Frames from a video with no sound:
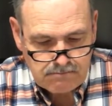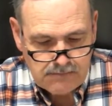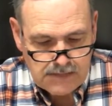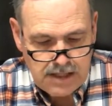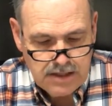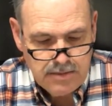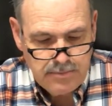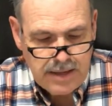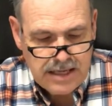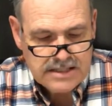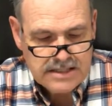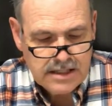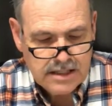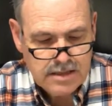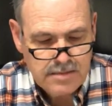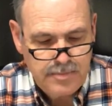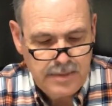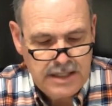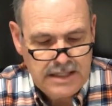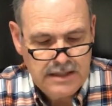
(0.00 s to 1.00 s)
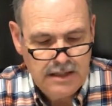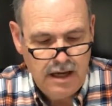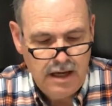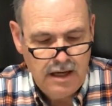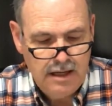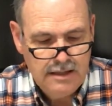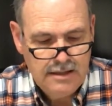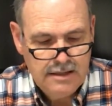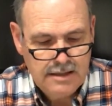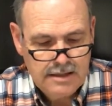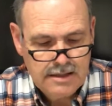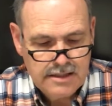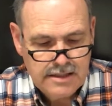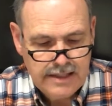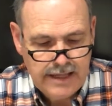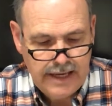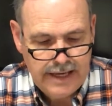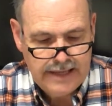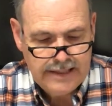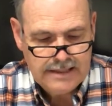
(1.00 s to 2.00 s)
The basic speed law
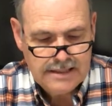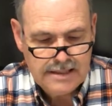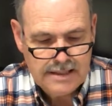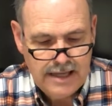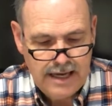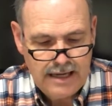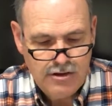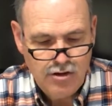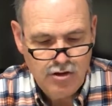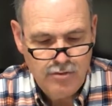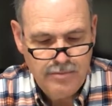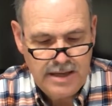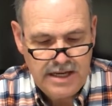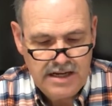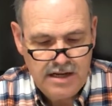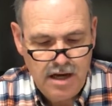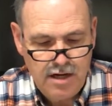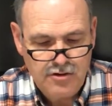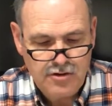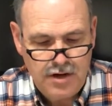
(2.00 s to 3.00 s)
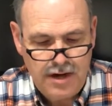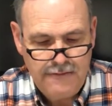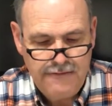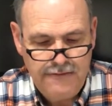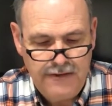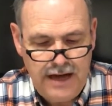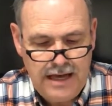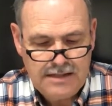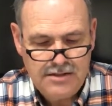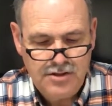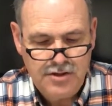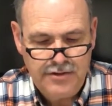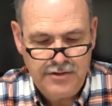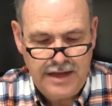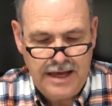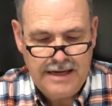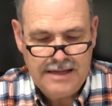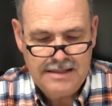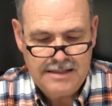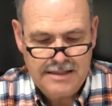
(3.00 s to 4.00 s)
states that you may not drive faster
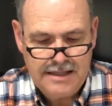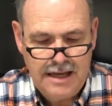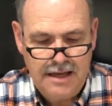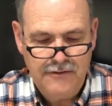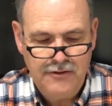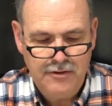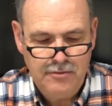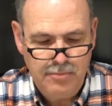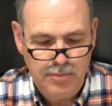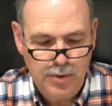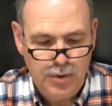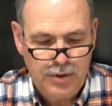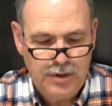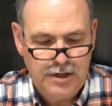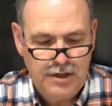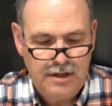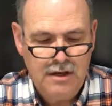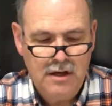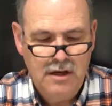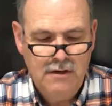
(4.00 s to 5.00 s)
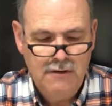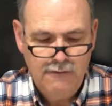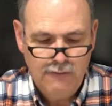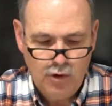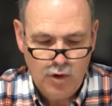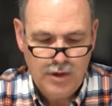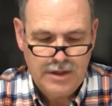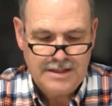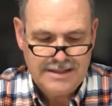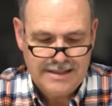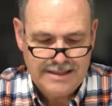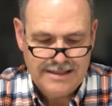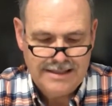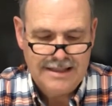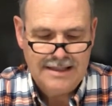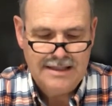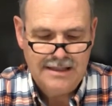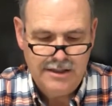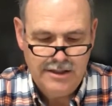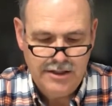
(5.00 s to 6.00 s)
than is safe and prudent for
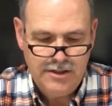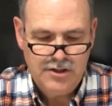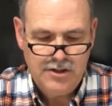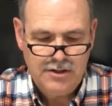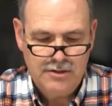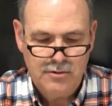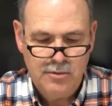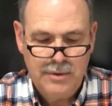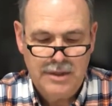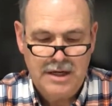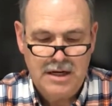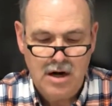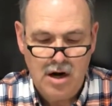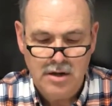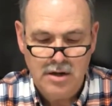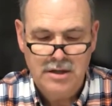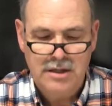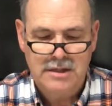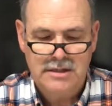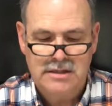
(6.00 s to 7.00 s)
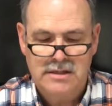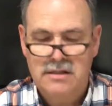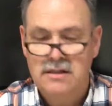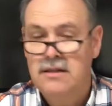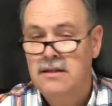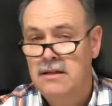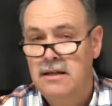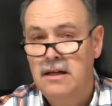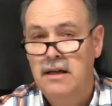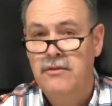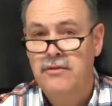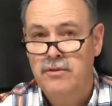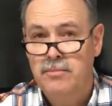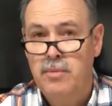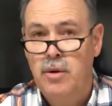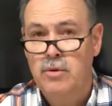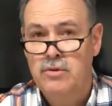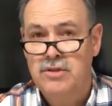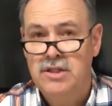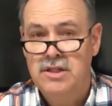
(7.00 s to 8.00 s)
existing conditions, regardless of the
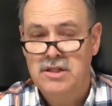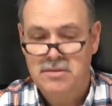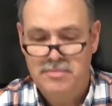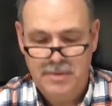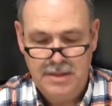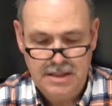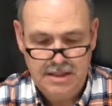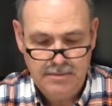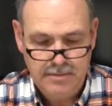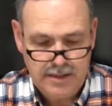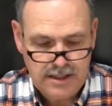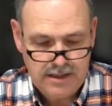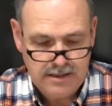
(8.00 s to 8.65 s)
posted speed limit.